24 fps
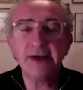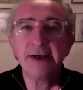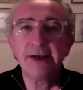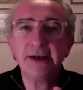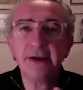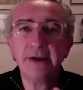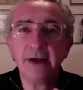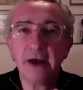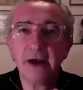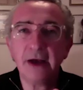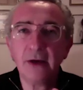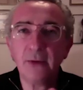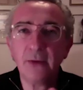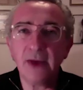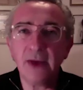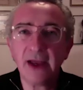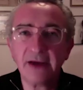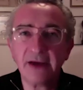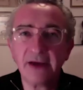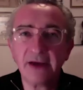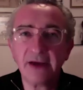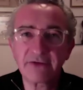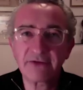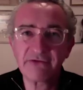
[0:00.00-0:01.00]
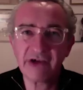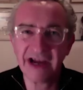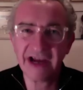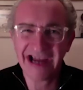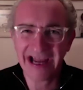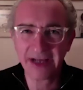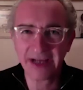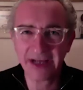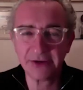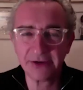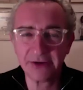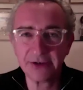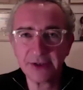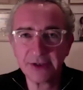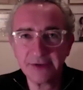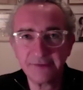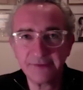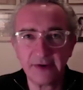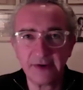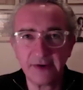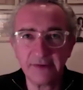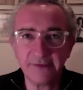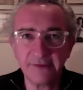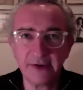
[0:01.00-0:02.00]
You know, we have a record of,
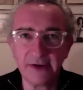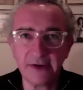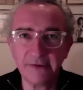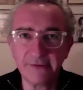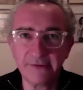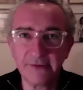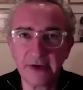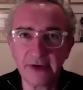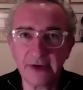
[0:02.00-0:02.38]
of, of,